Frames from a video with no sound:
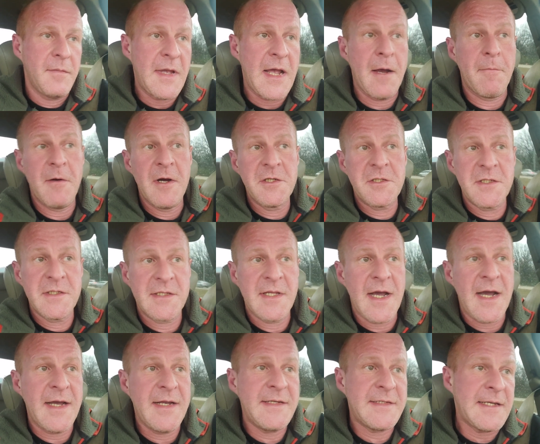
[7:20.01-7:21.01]
How much is
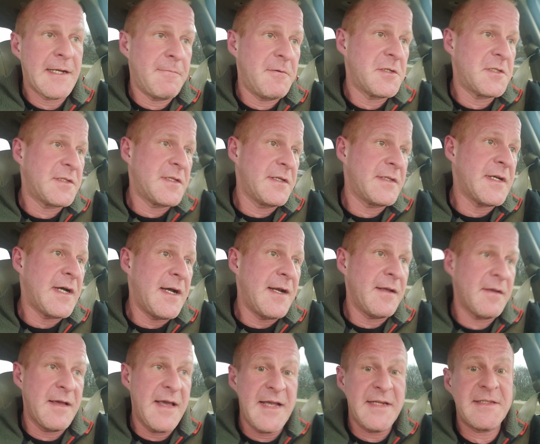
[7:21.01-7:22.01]
the ice? How much is the
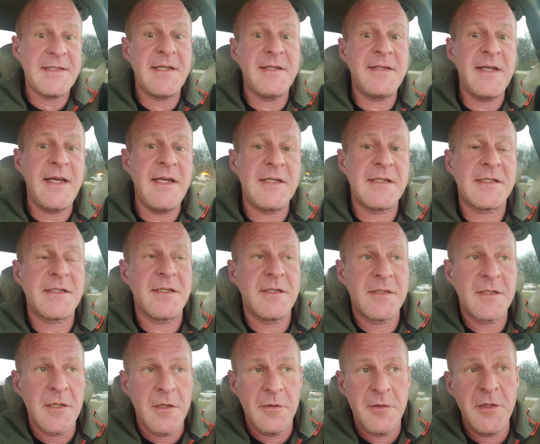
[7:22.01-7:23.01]
tonic? It's to
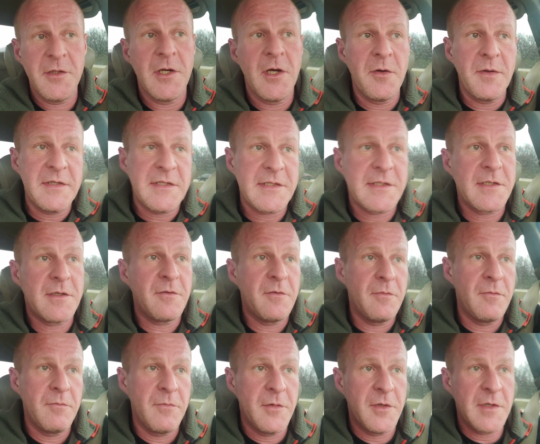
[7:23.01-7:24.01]
taste. So, there's
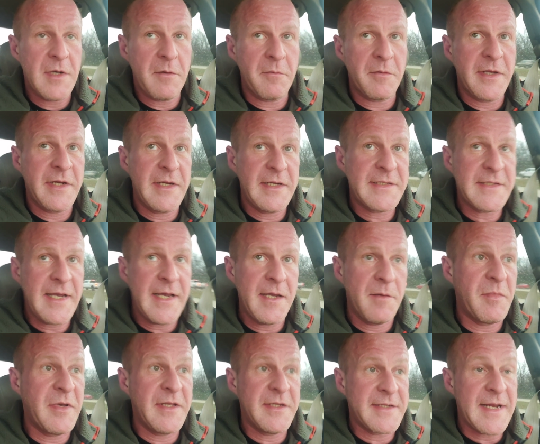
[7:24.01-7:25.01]
not really any
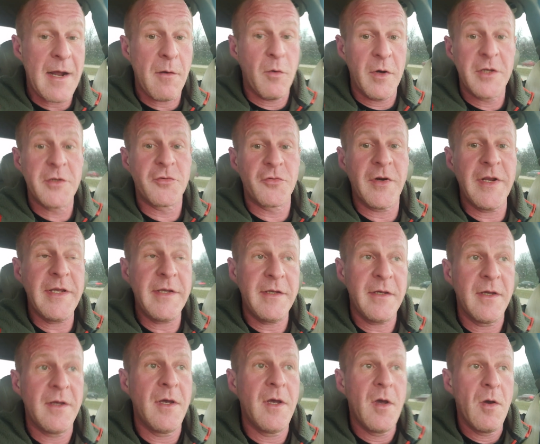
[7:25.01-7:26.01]
saying, but it's not one drink.
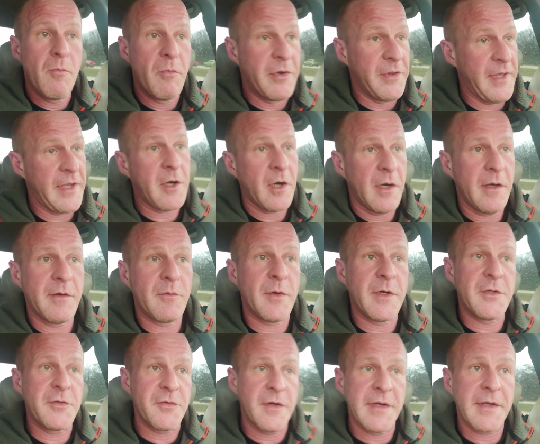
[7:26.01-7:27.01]
But they call it
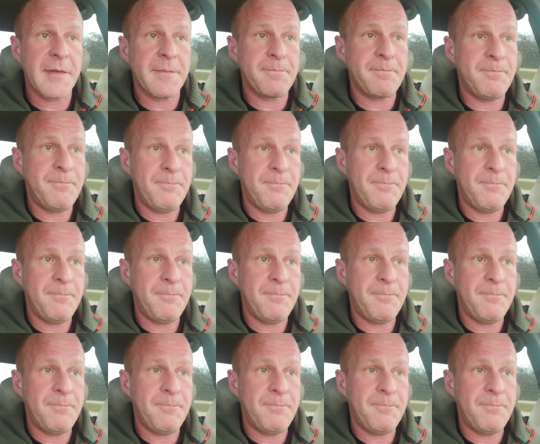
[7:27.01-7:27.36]
one drink.